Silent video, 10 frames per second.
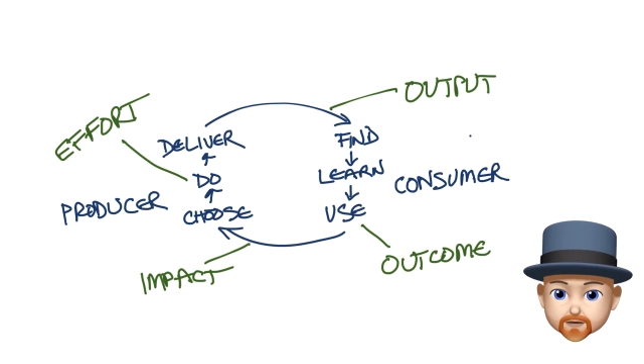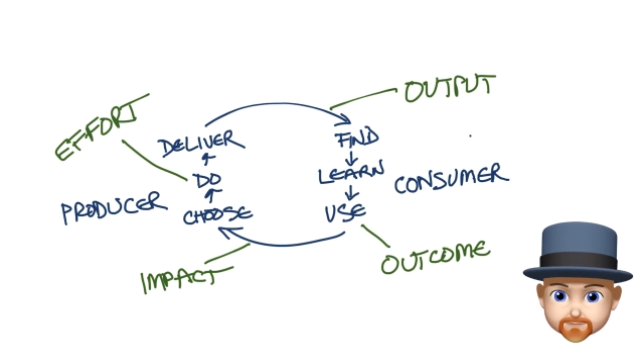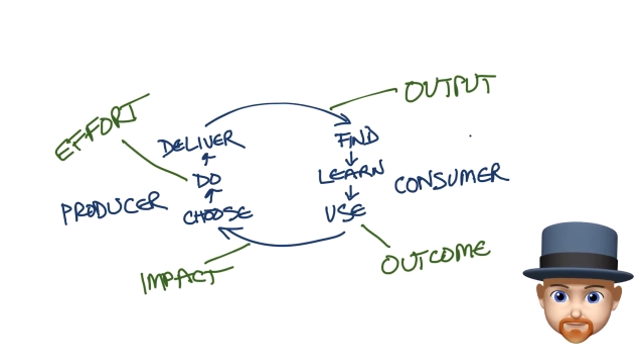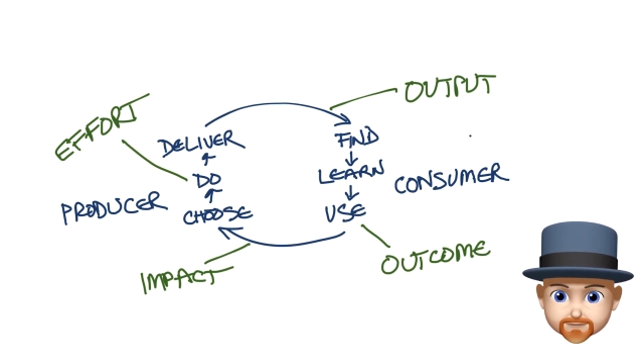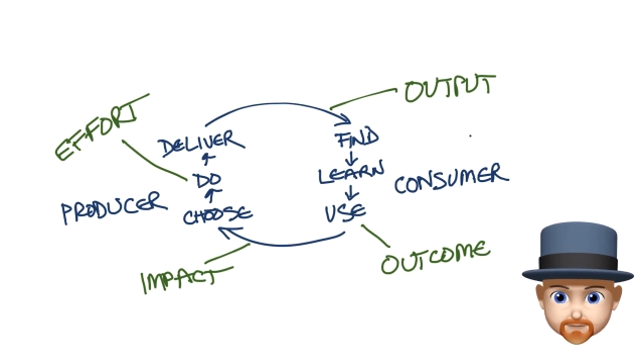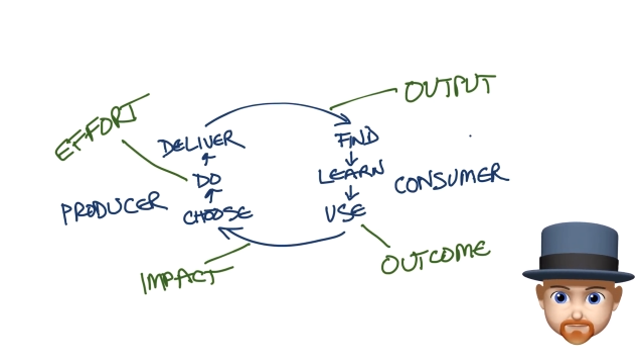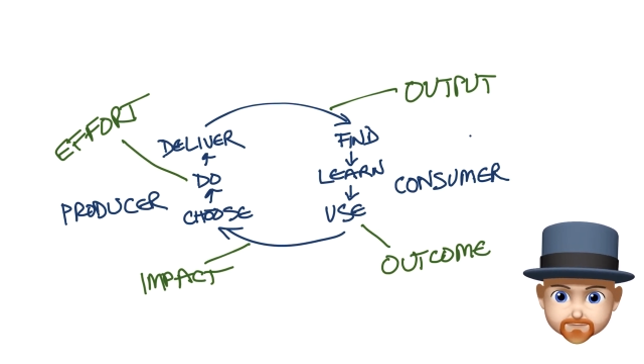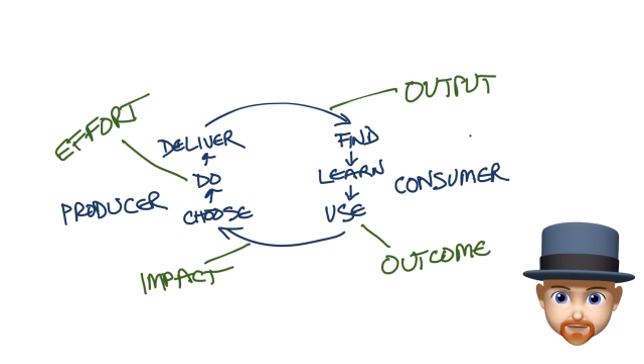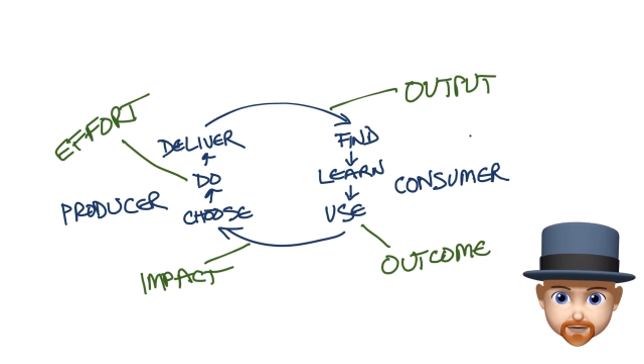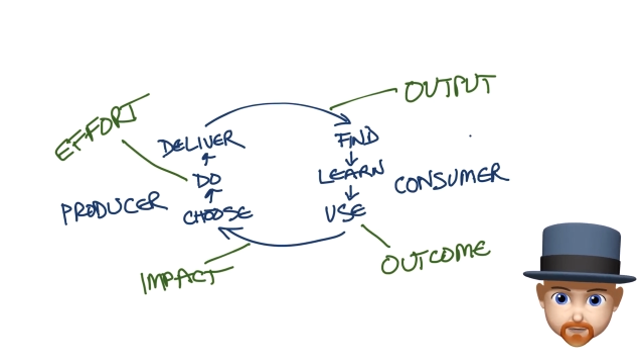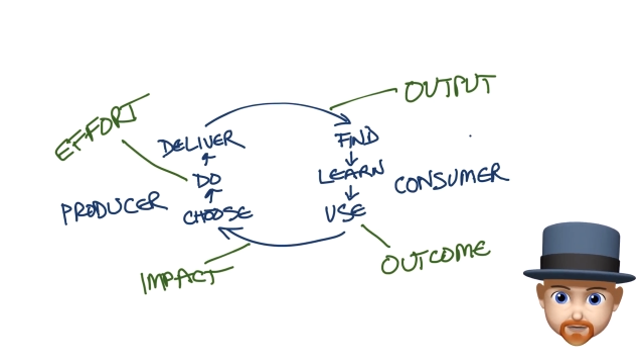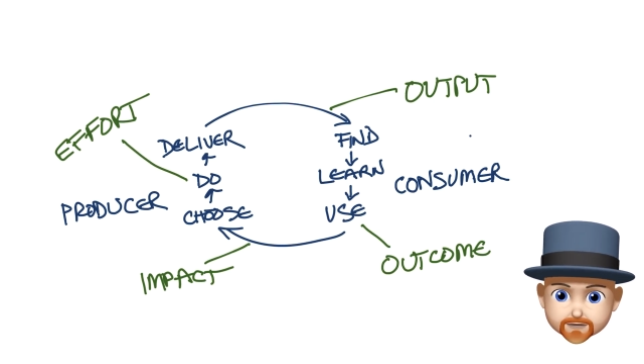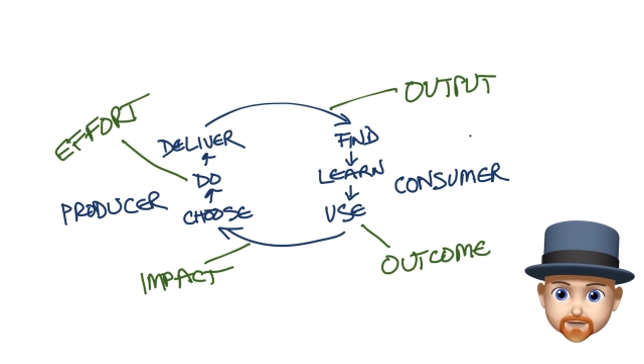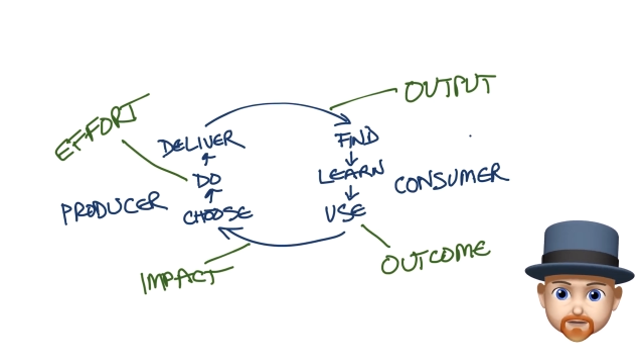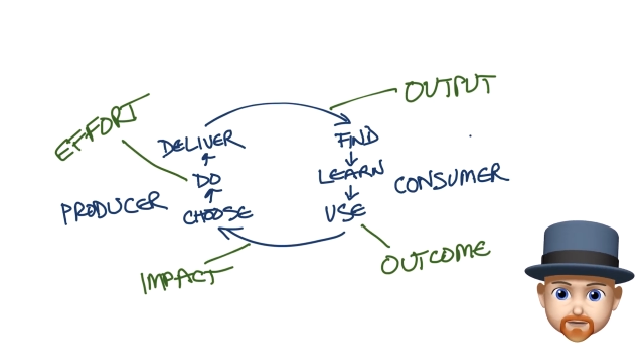
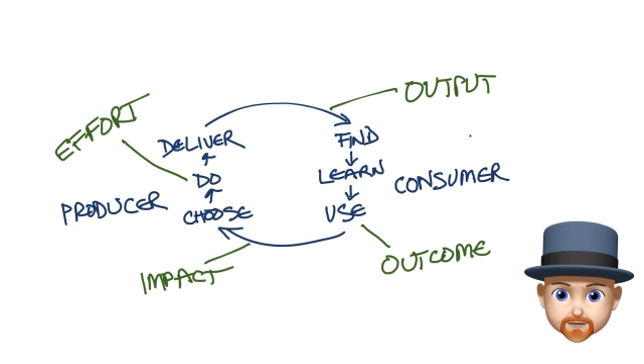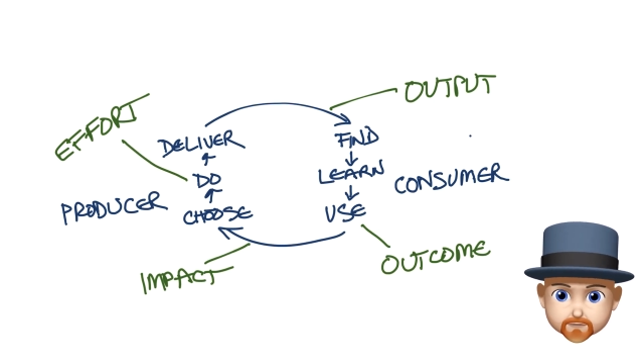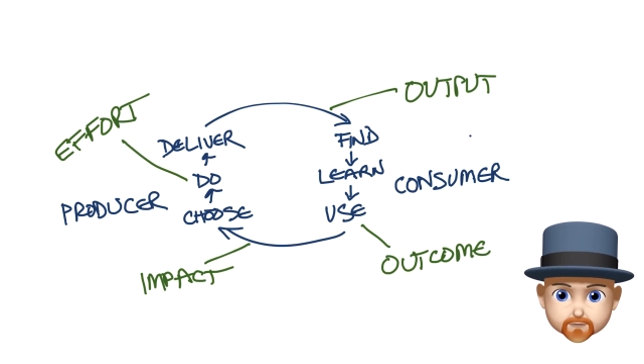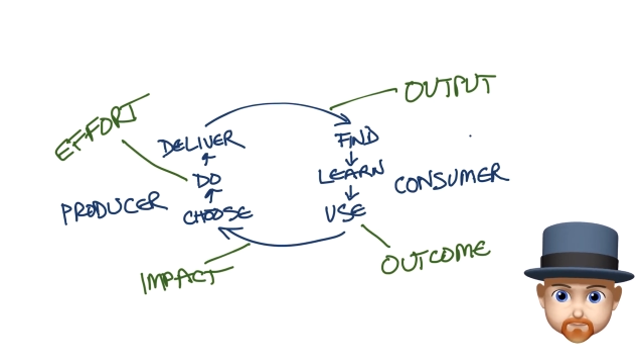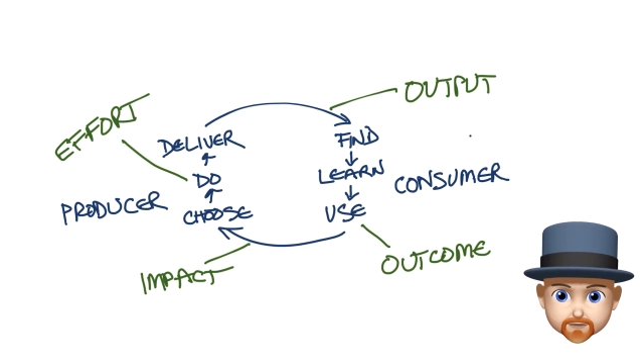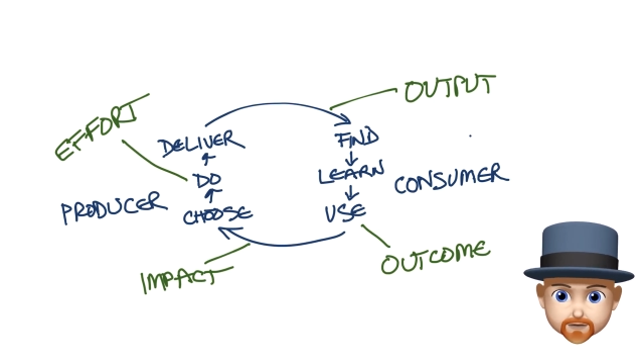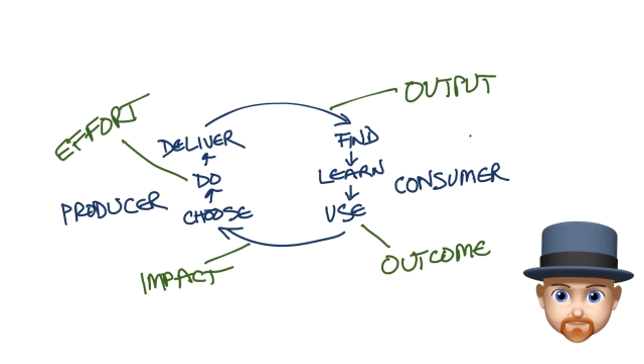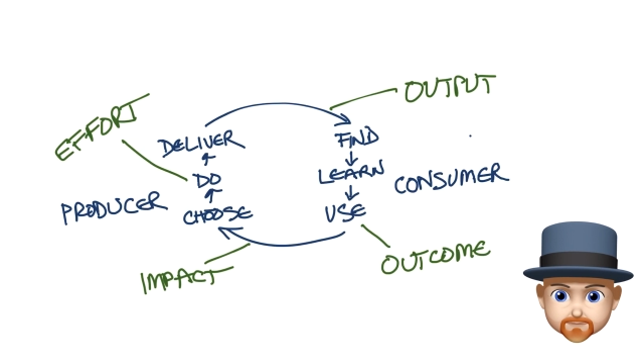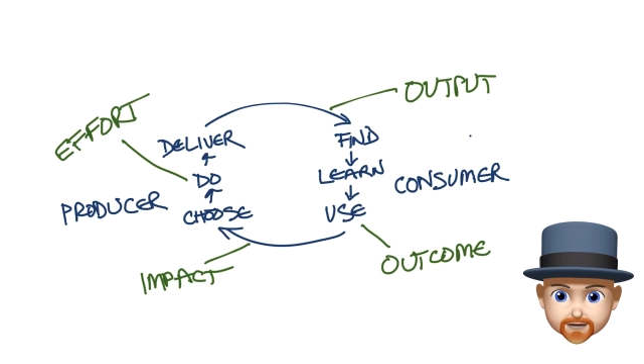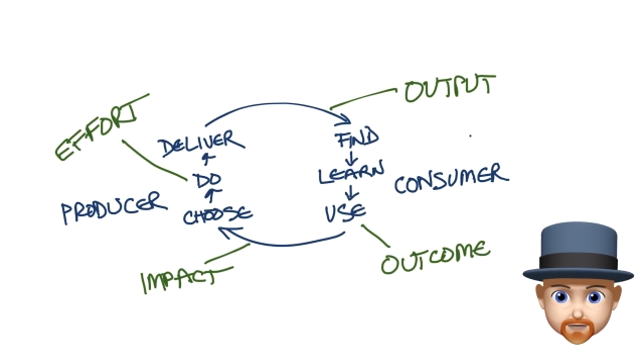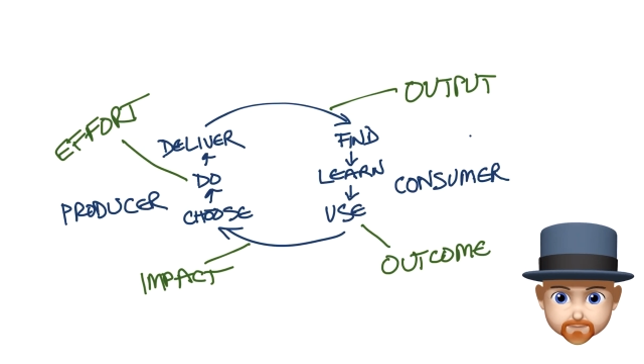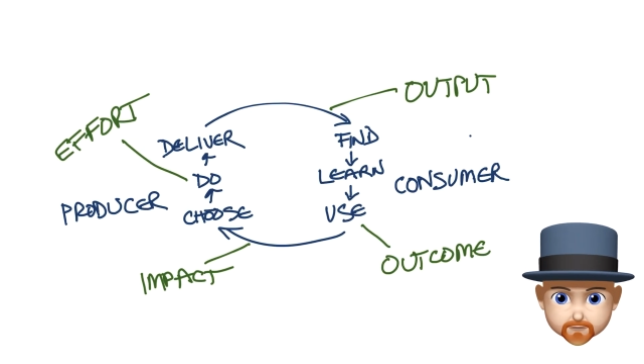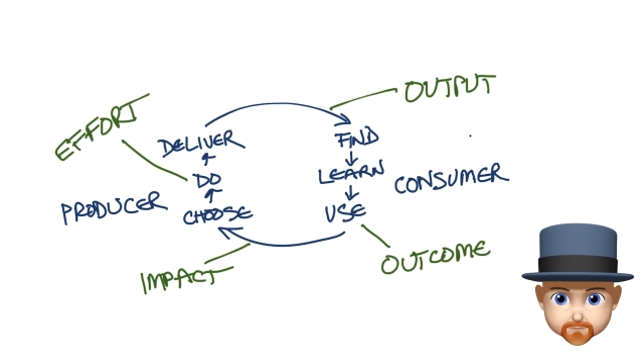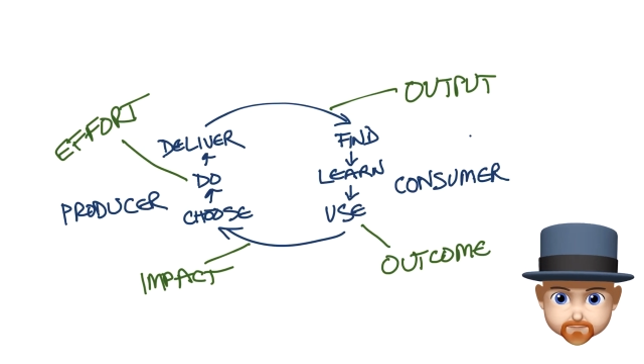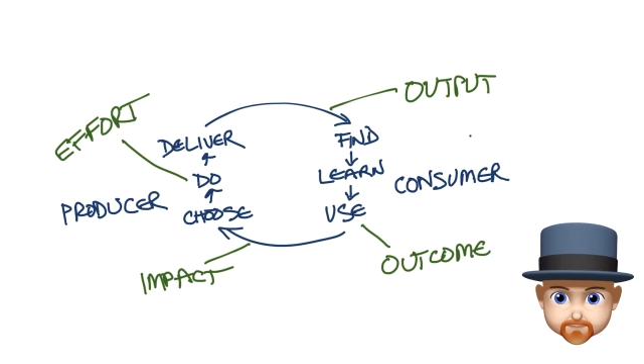observing the loop of value: